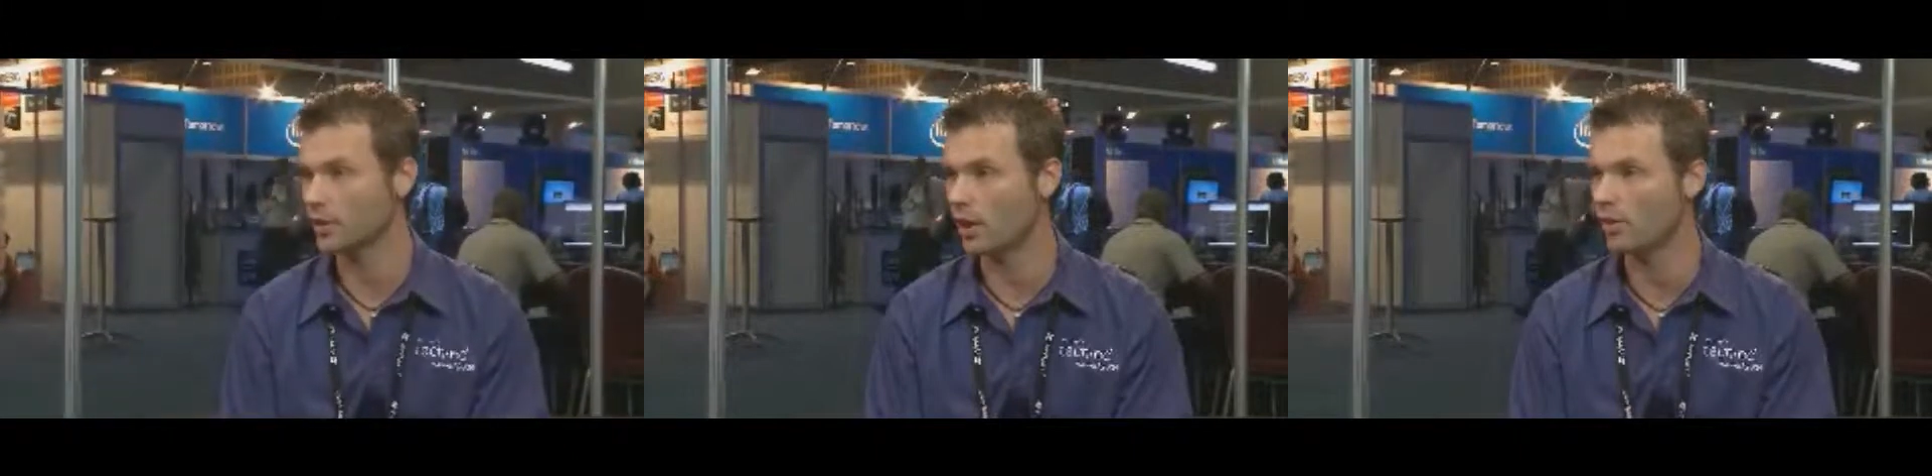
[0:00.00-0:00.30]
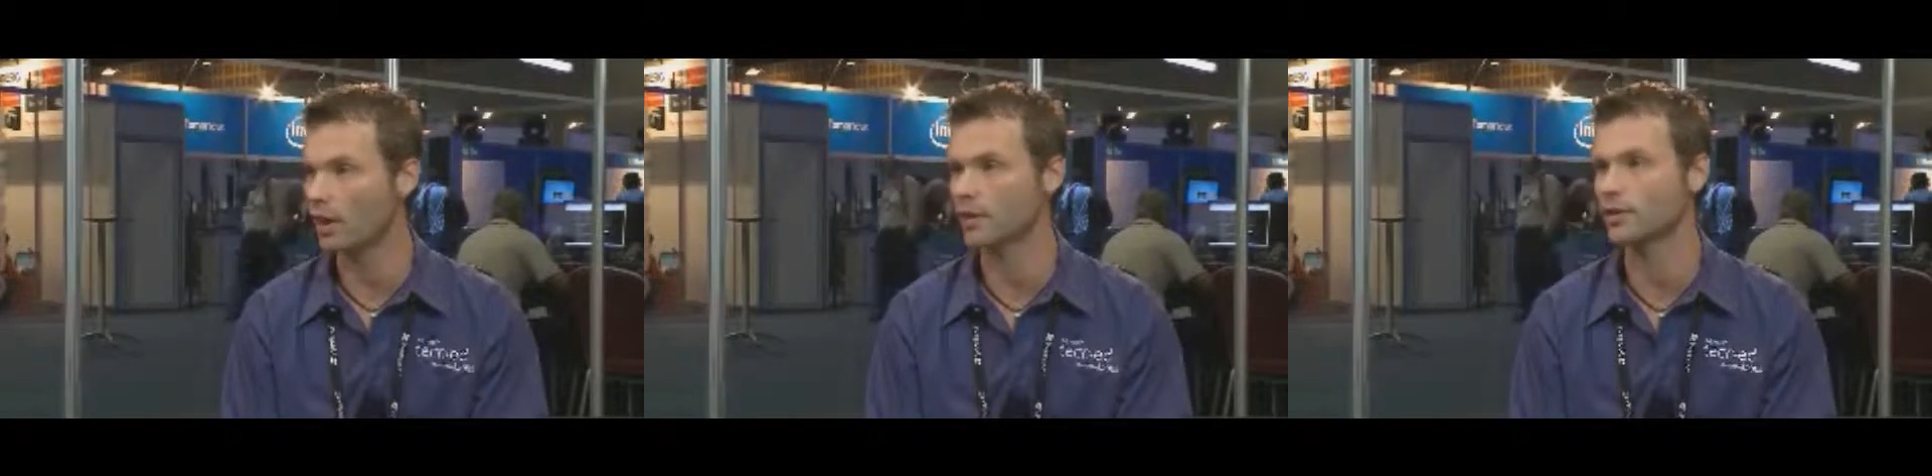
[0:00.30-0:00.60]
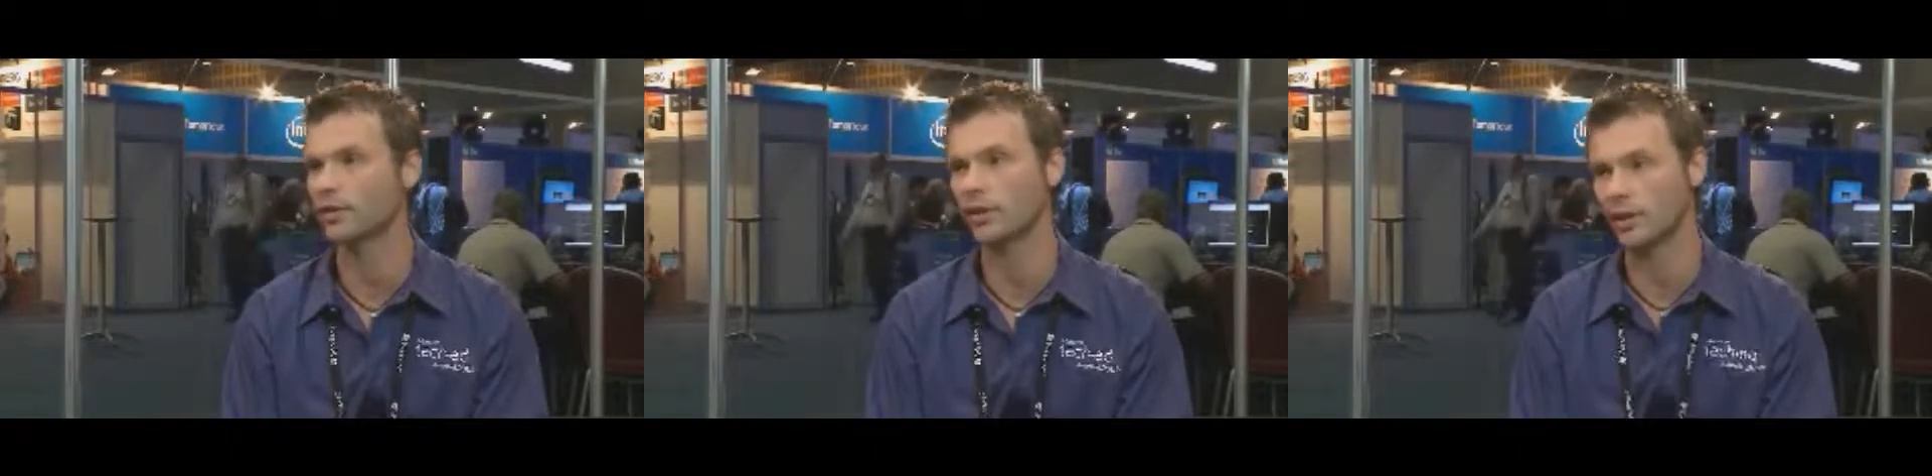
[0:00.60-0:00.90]

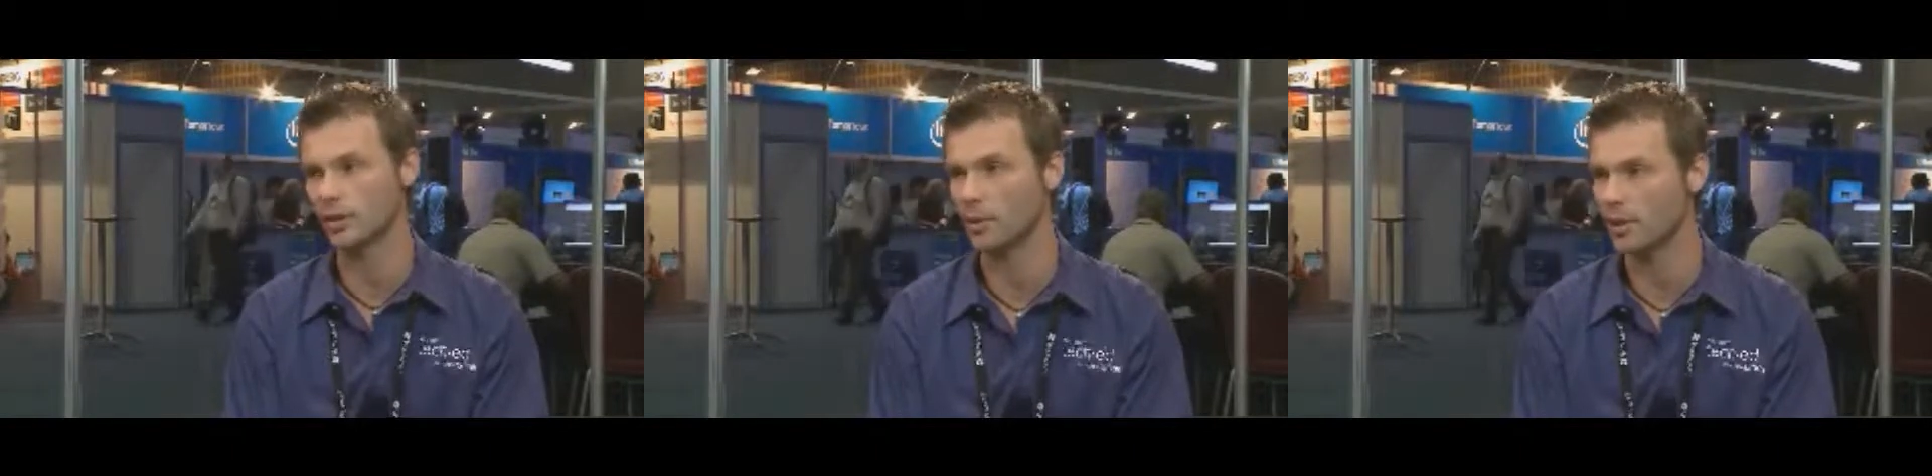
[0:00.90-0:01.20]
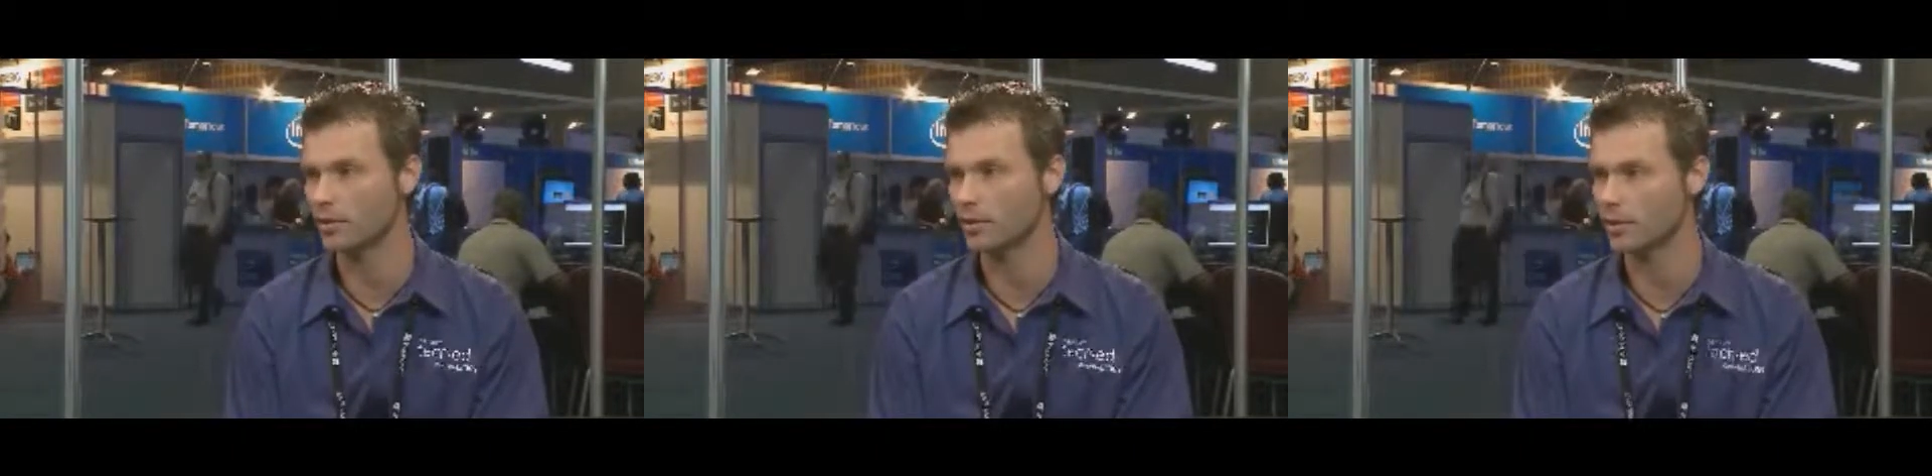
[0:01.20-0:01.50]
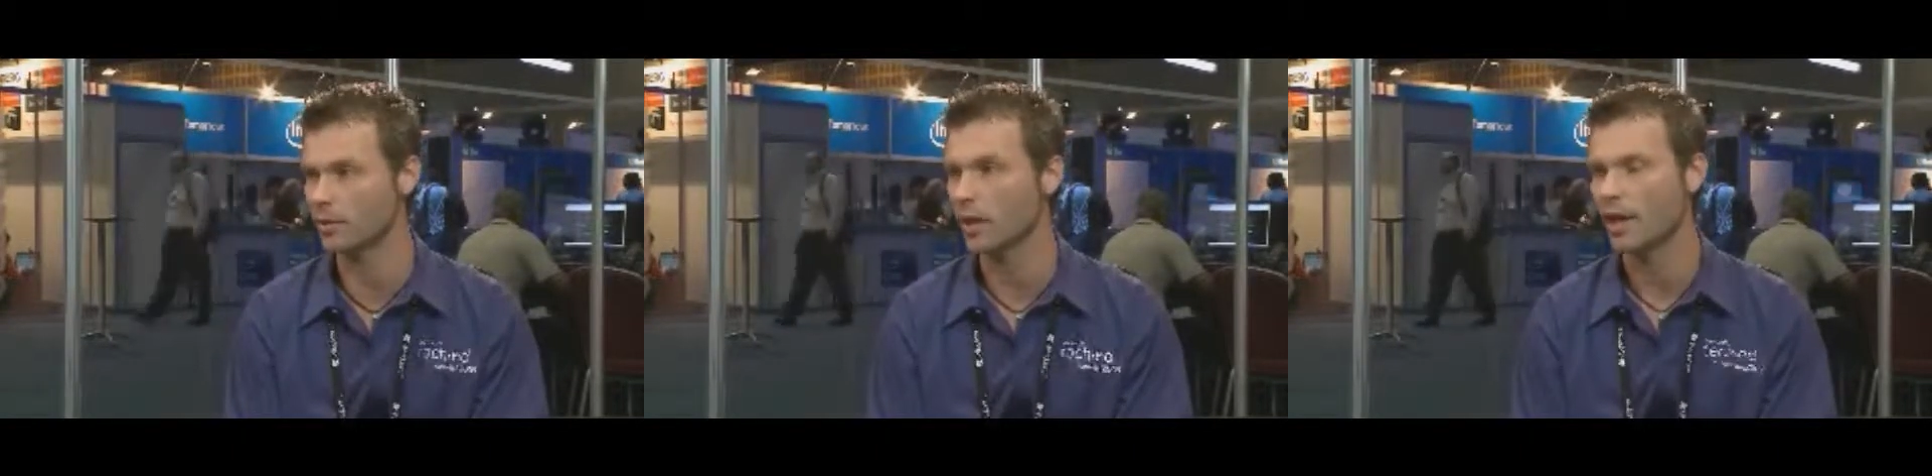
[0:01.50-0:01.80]
hierarchies in their ERP
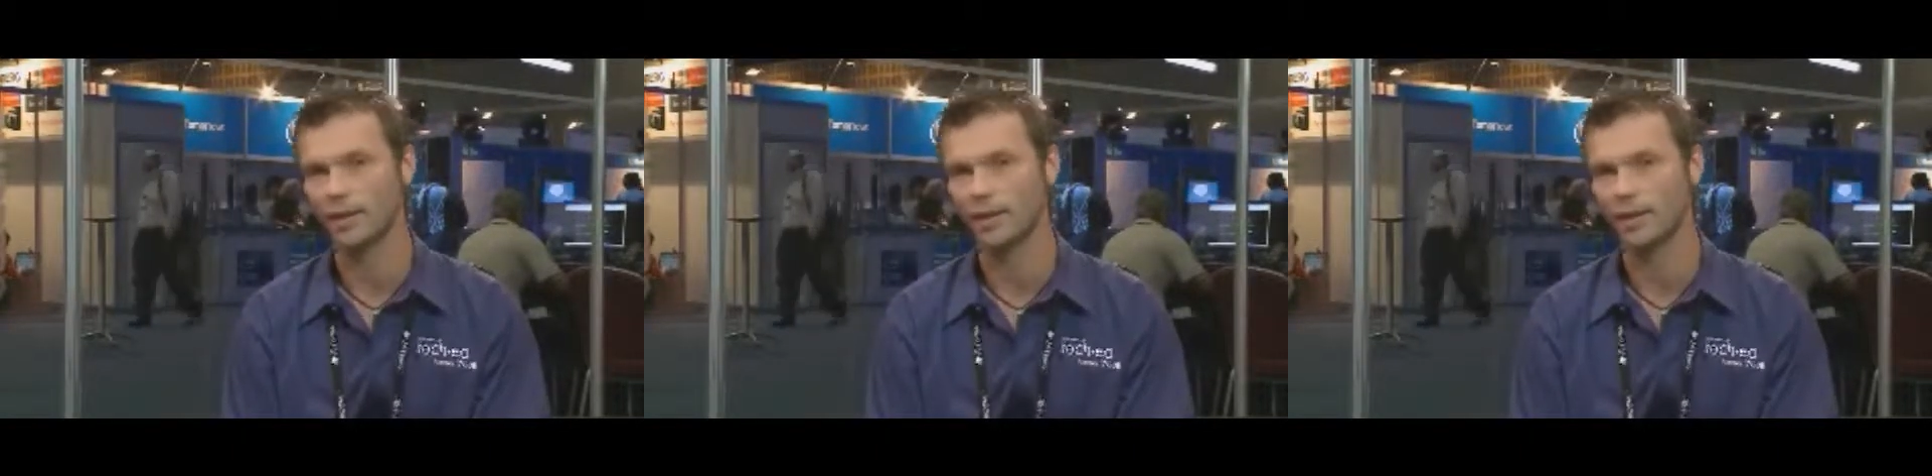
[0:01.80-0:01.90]
system